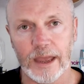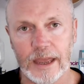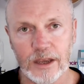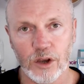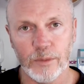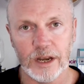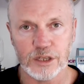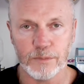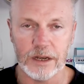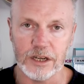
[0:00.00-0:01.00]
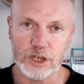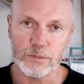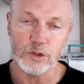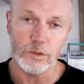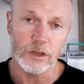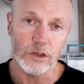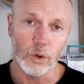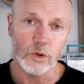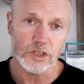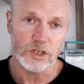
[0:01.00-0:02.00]
income and expenditure between
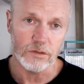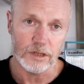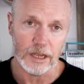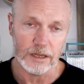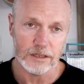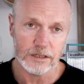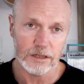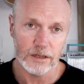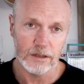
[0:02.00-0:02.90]
those 2 dates.